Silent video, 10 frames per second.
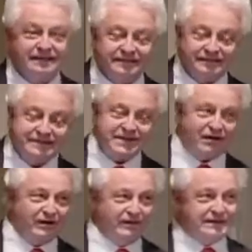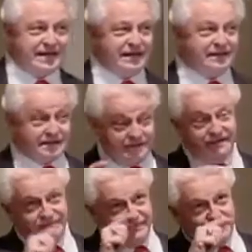is not only the day,
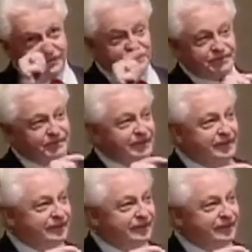the first is